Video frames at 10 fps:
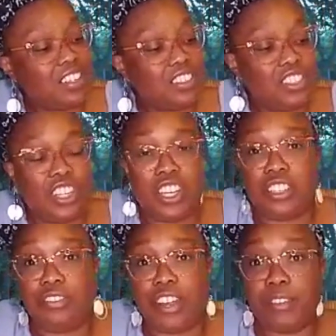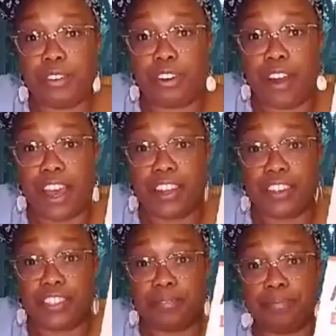cheese flavored
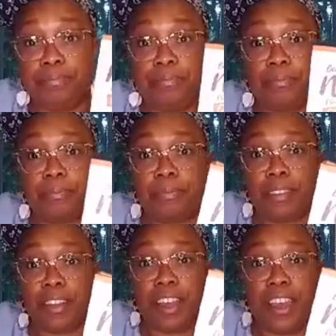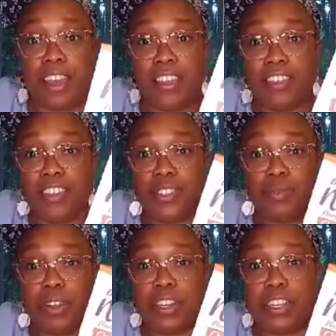crackers. And this
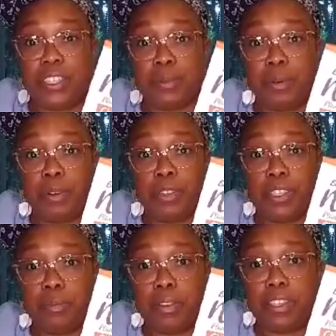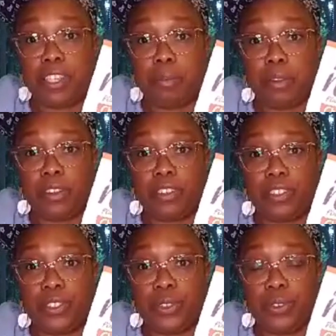one is supposed to be similar
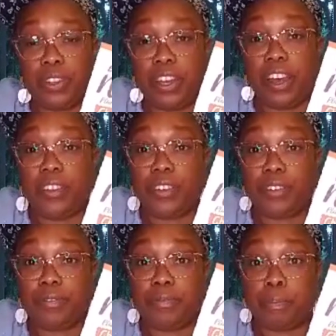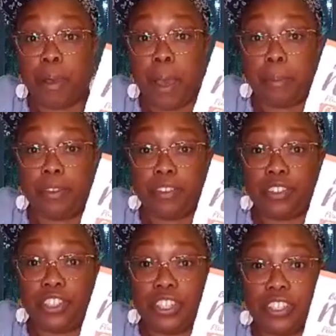to the other popular
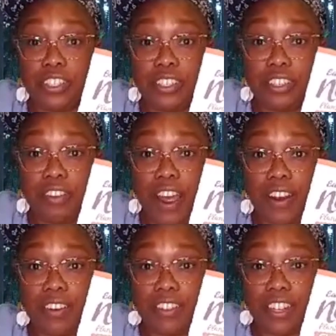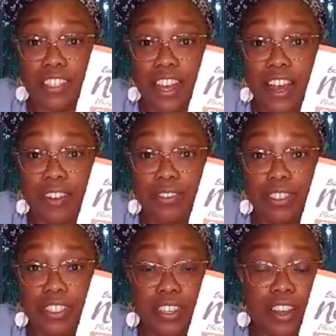cheese cracker that's out
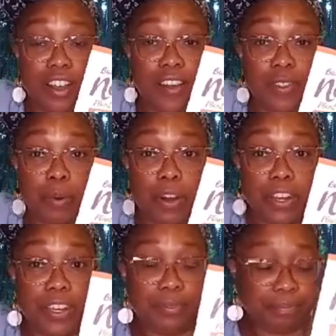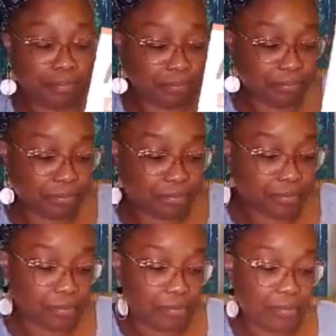on the market.
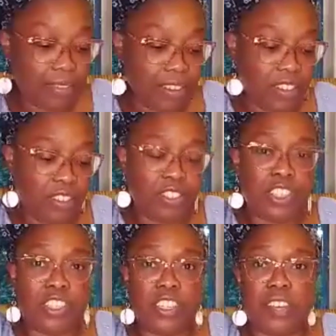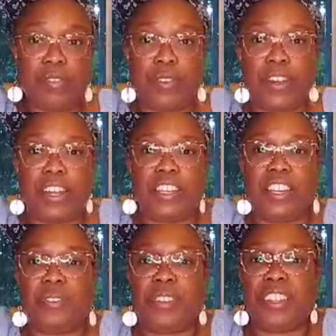So just to give you an idea
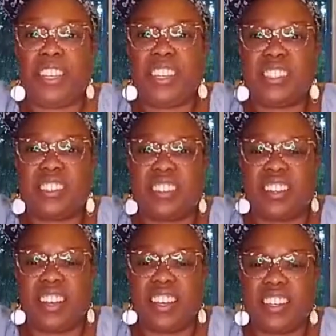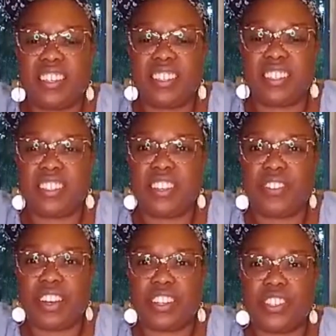what these look like, let's see if
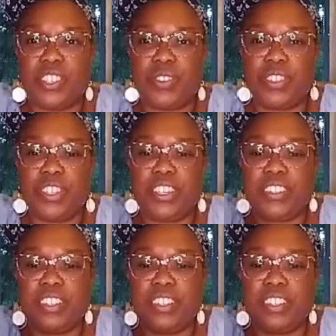I can show it to you.